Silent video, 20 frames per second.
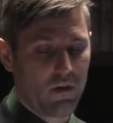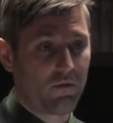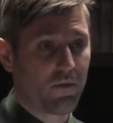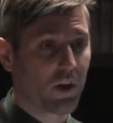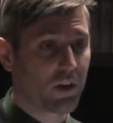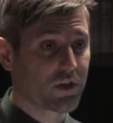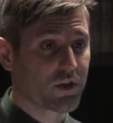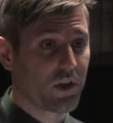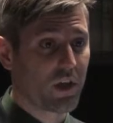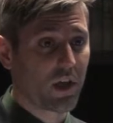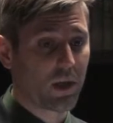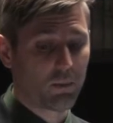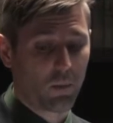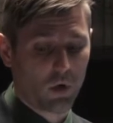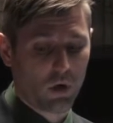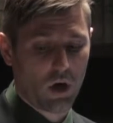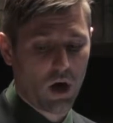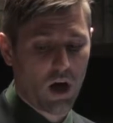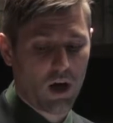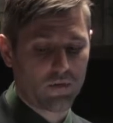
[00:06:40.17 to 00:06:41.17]
functioning
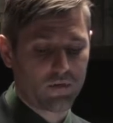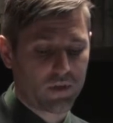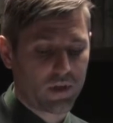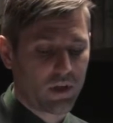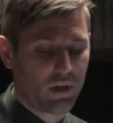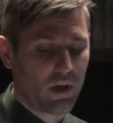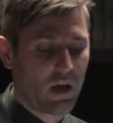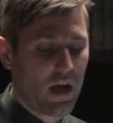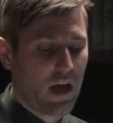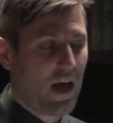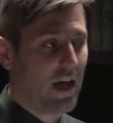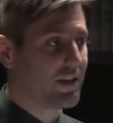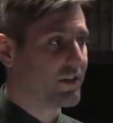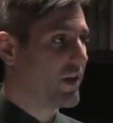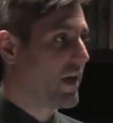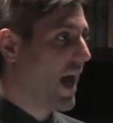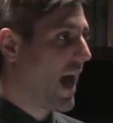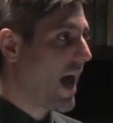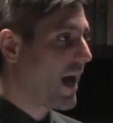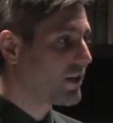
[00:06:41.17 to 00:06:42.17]
more often as
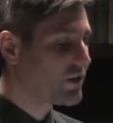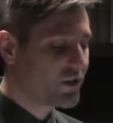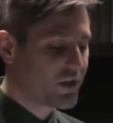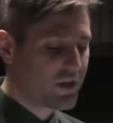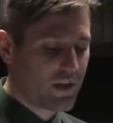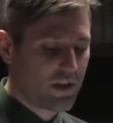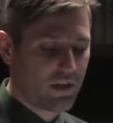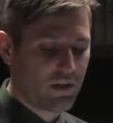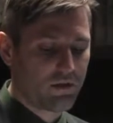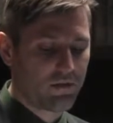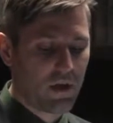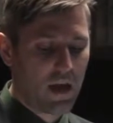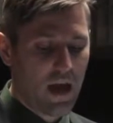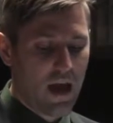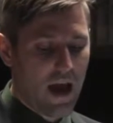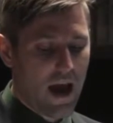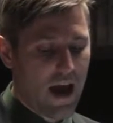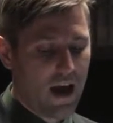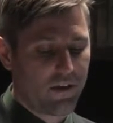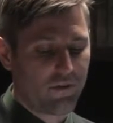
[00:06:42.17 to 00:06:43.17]
an adjective,
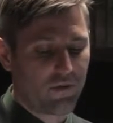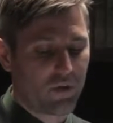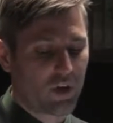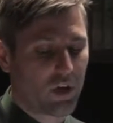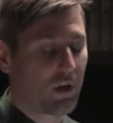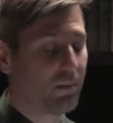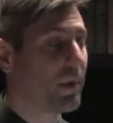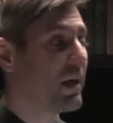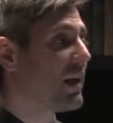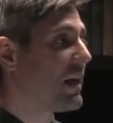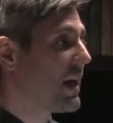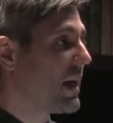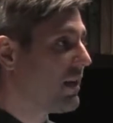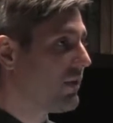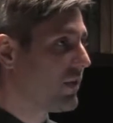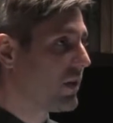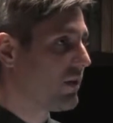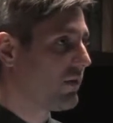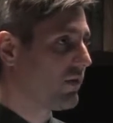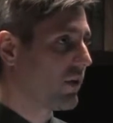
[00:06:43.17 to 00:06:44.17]
adverb,
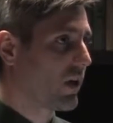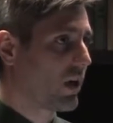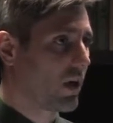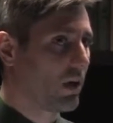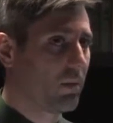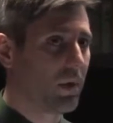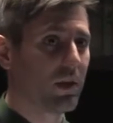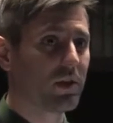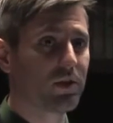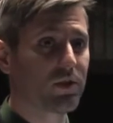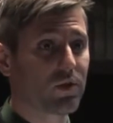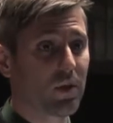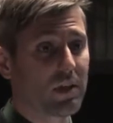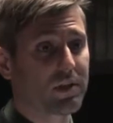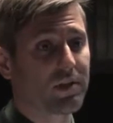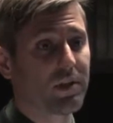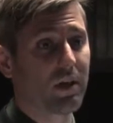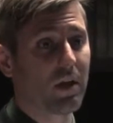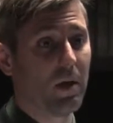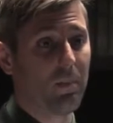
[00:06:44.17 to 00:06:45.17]
even a verb,
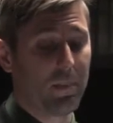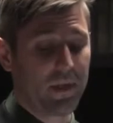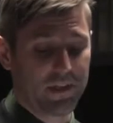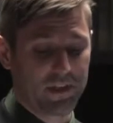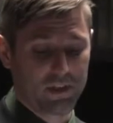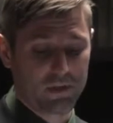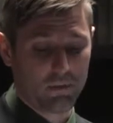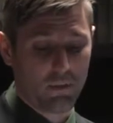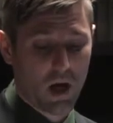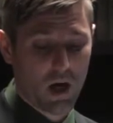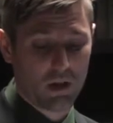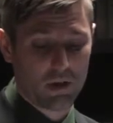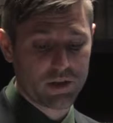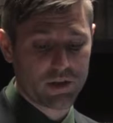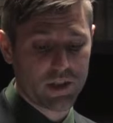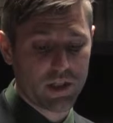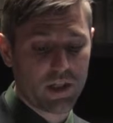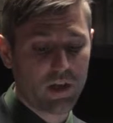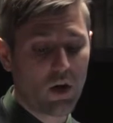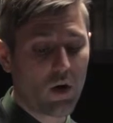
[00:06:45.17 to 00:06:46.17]
stressing
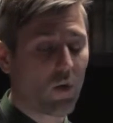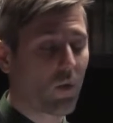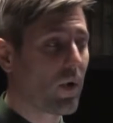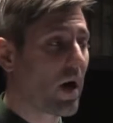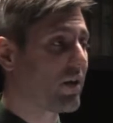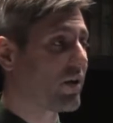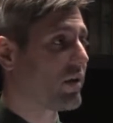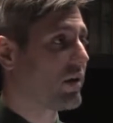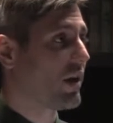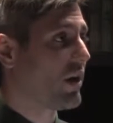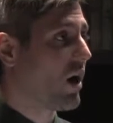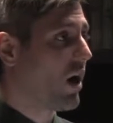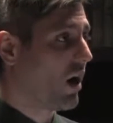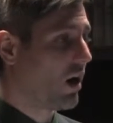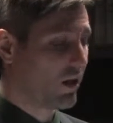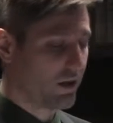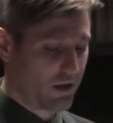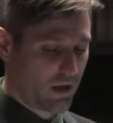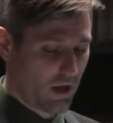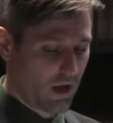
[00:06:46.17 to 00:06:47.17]
epistemology rather than
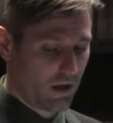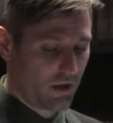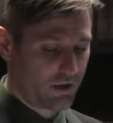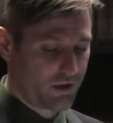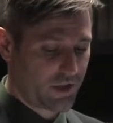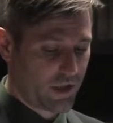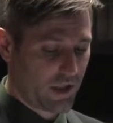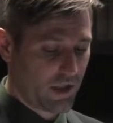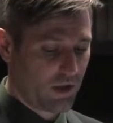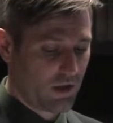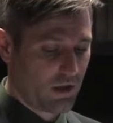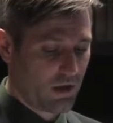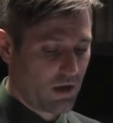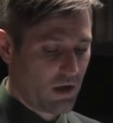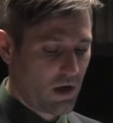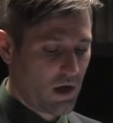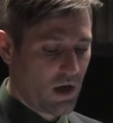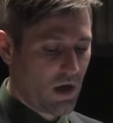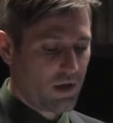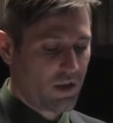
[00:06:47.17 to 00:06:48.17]
ontology.
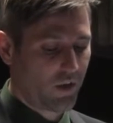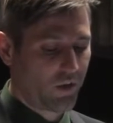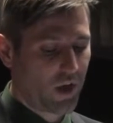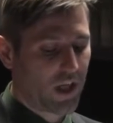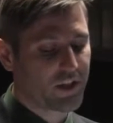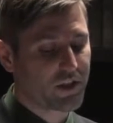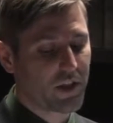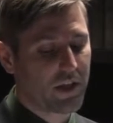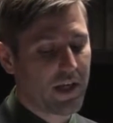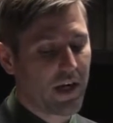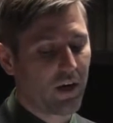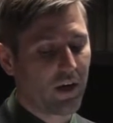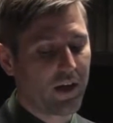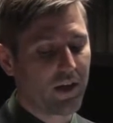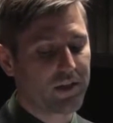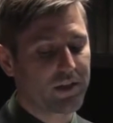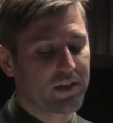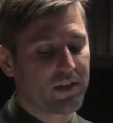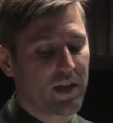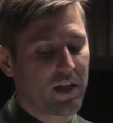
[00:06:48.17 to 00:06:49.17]
The legend
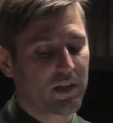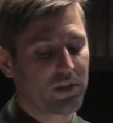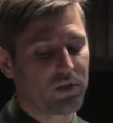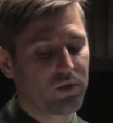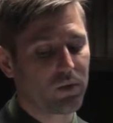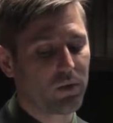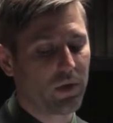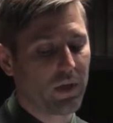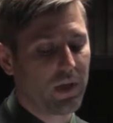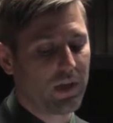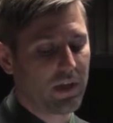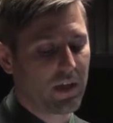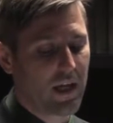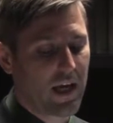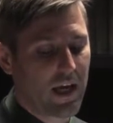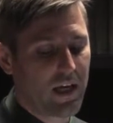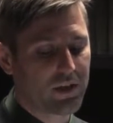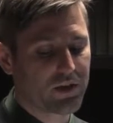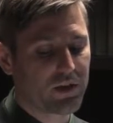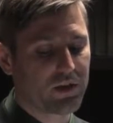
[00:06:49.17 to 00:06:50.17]
narrator's textual
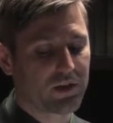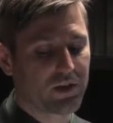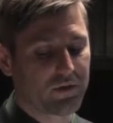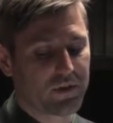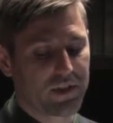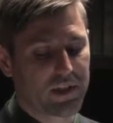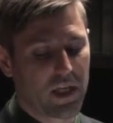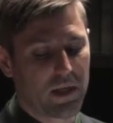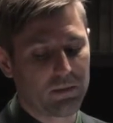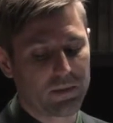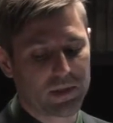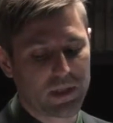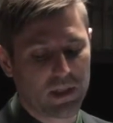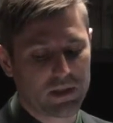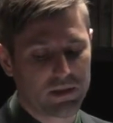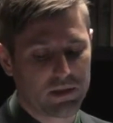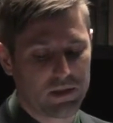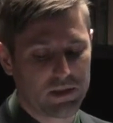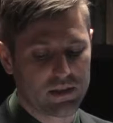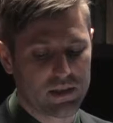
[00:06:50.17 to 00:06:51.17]
indications of
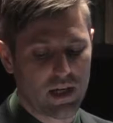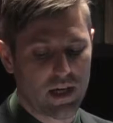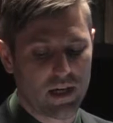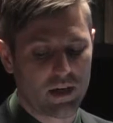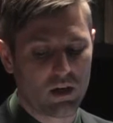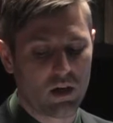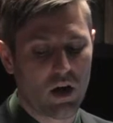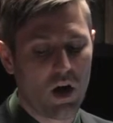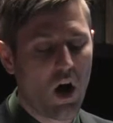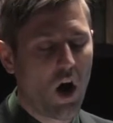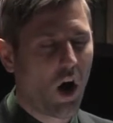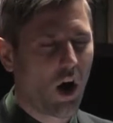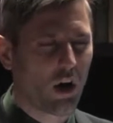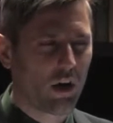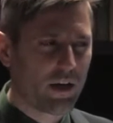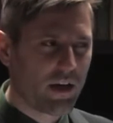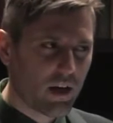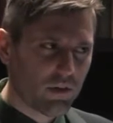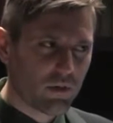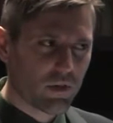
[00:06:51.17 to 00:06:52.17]
same-sex desire are
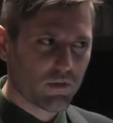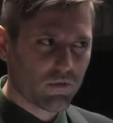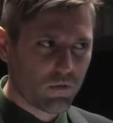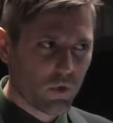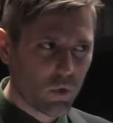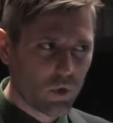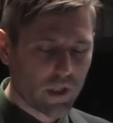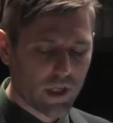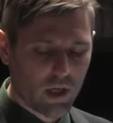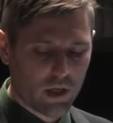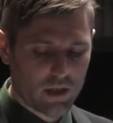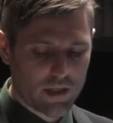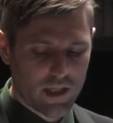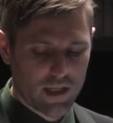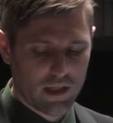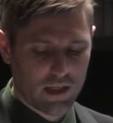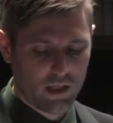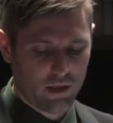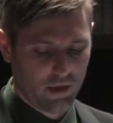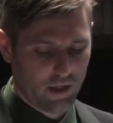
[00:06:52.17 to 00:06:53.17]
never fully
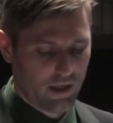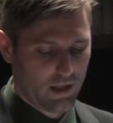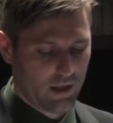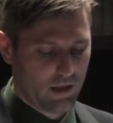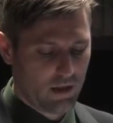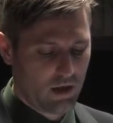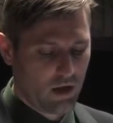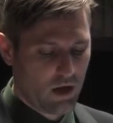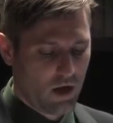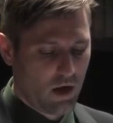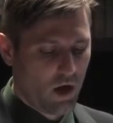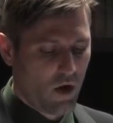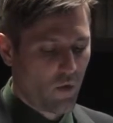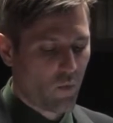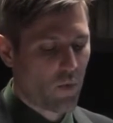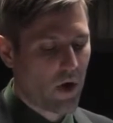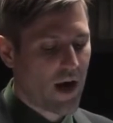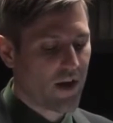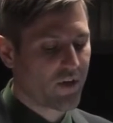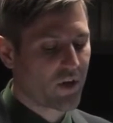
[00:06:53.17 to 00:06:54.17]
articulated.
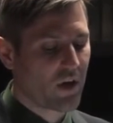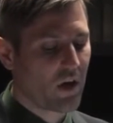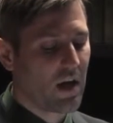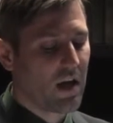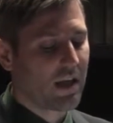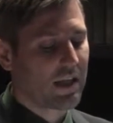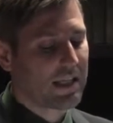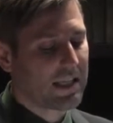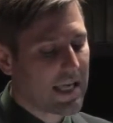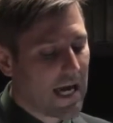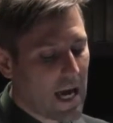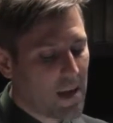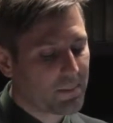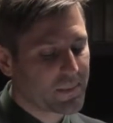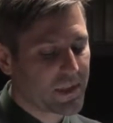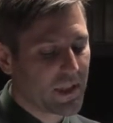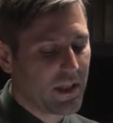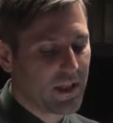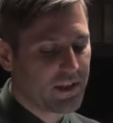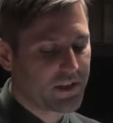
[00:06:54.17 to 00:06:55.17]
Rather,
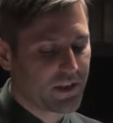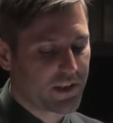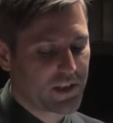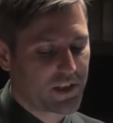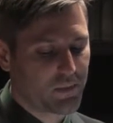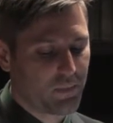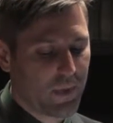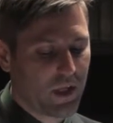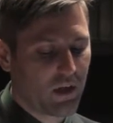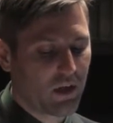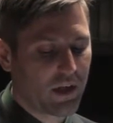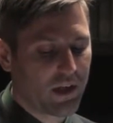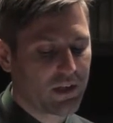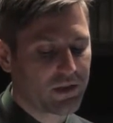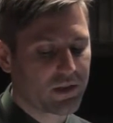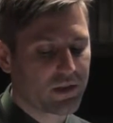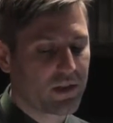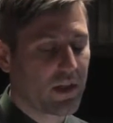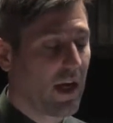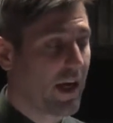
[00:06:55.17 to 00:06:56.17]
gaps in his
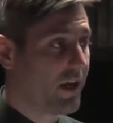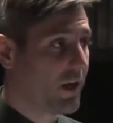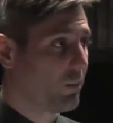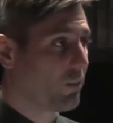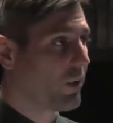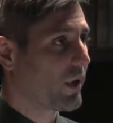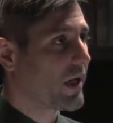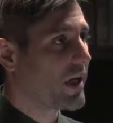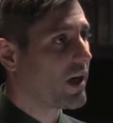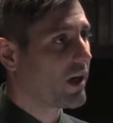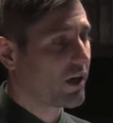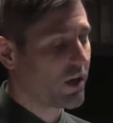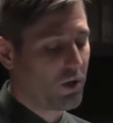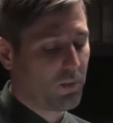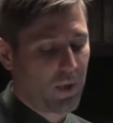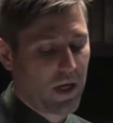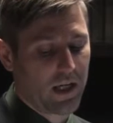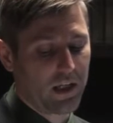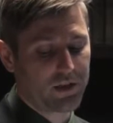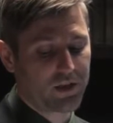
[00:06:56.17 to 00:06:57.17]
experience and a
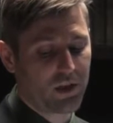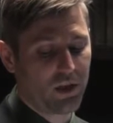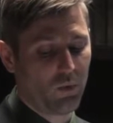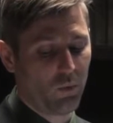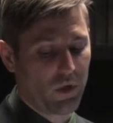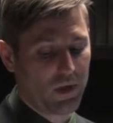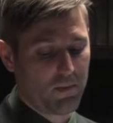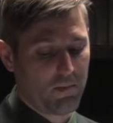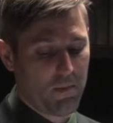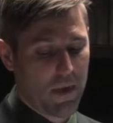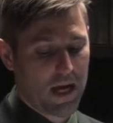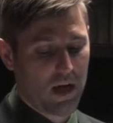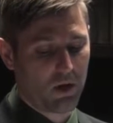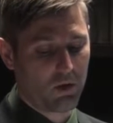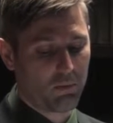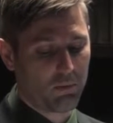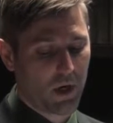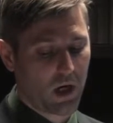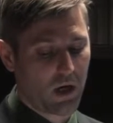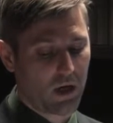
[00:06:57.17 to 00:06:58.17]
preoccupation with
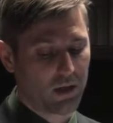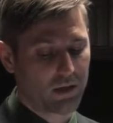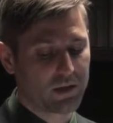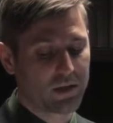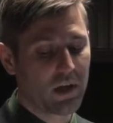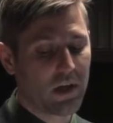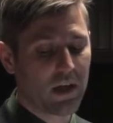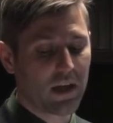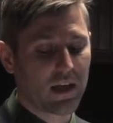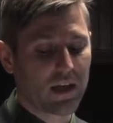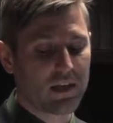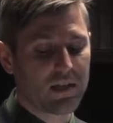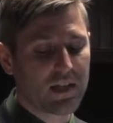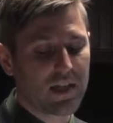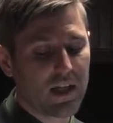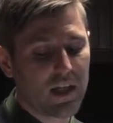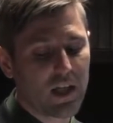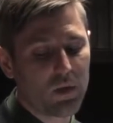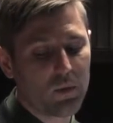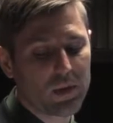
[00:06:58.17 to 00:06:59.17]
male bonds
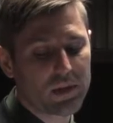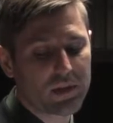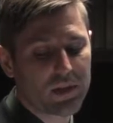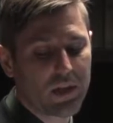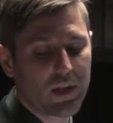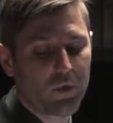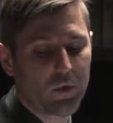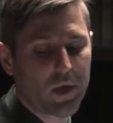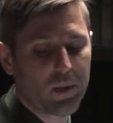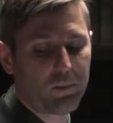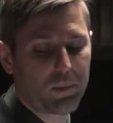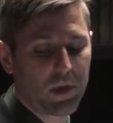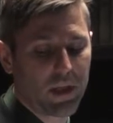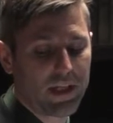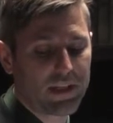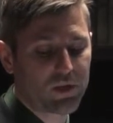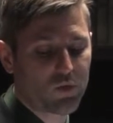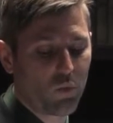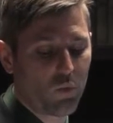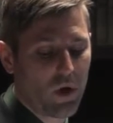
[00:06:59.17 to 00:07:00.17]
continuously
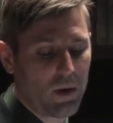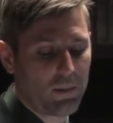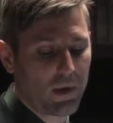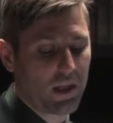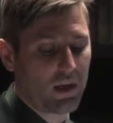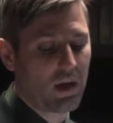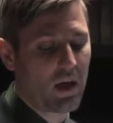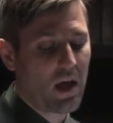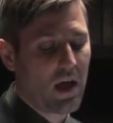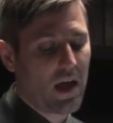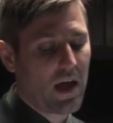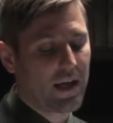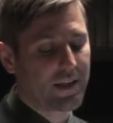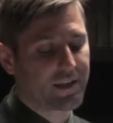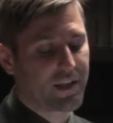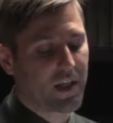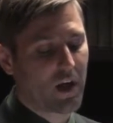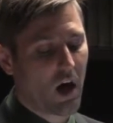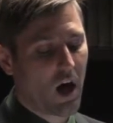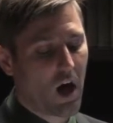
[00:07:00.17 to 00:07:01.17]
replace women as
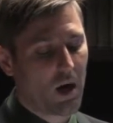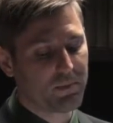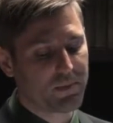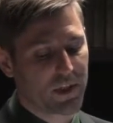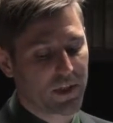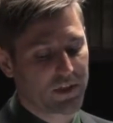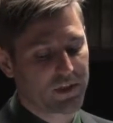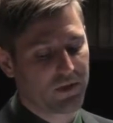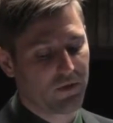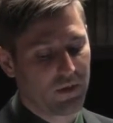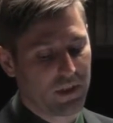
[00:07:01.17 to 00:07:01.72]
the objects